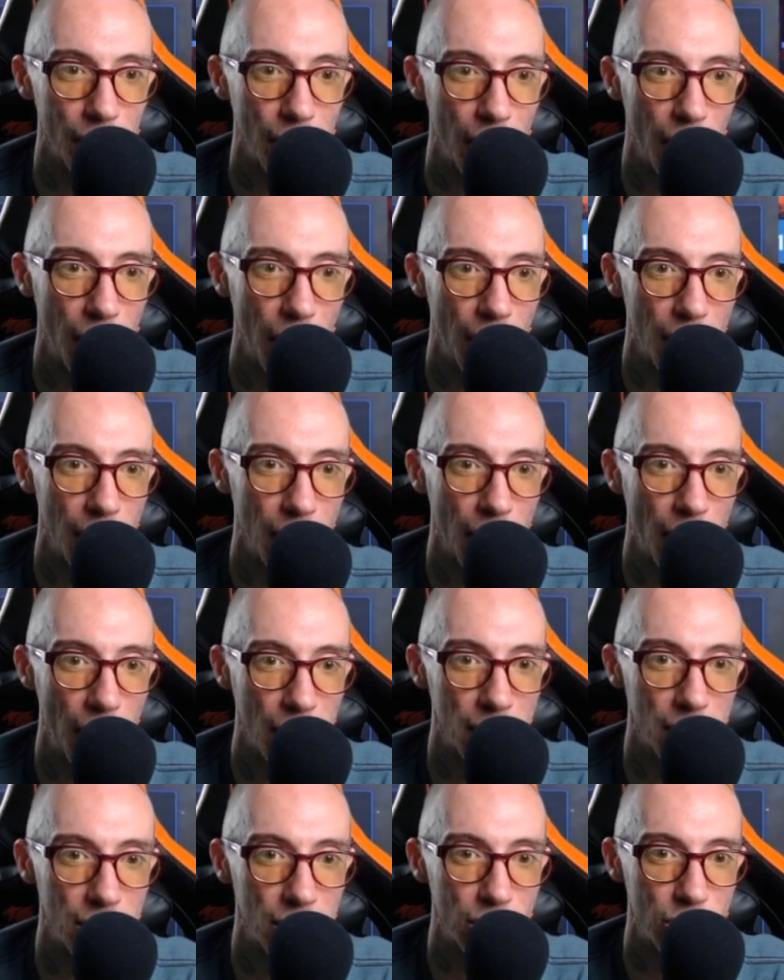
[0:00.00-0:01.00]

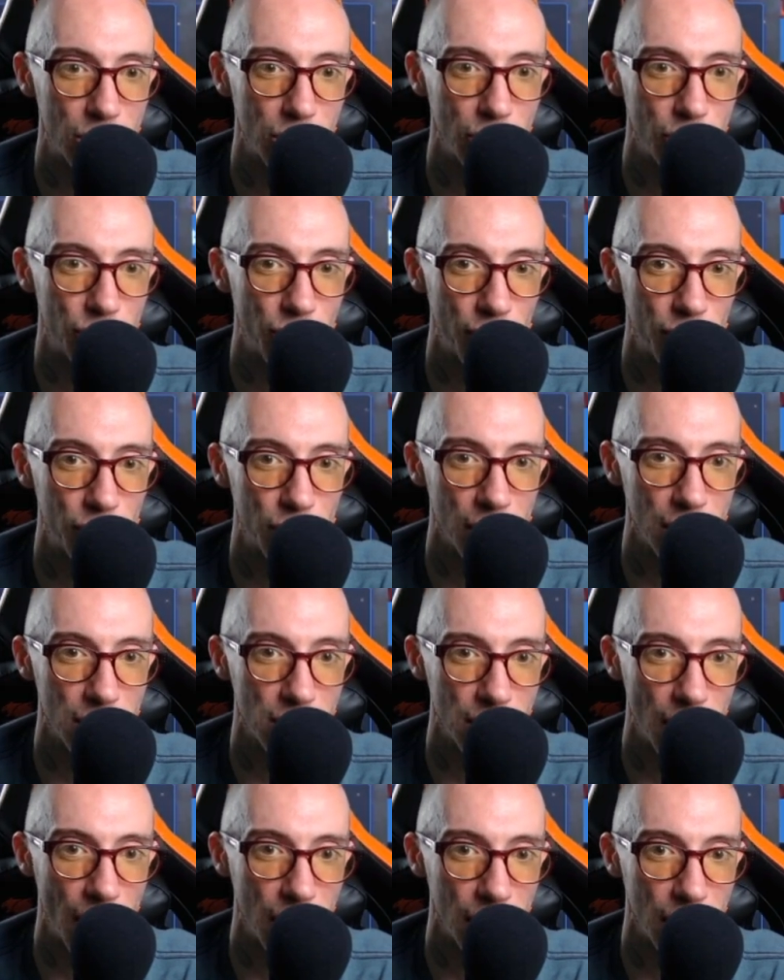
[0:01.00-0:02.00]
I think the 250 is
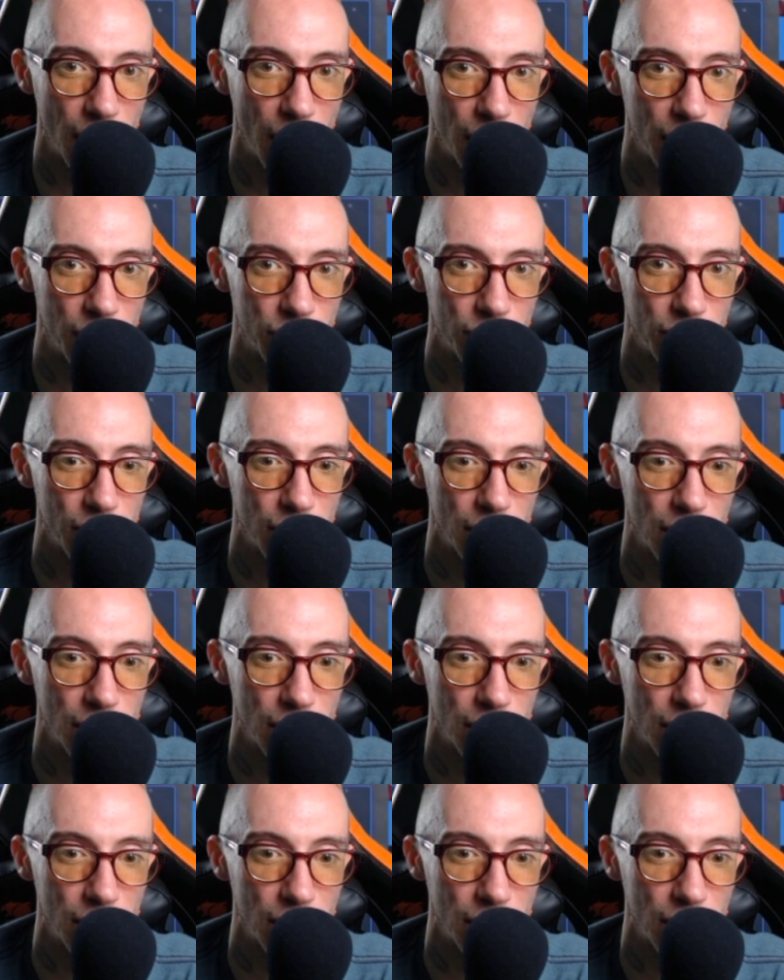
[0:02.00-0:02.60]
not enough.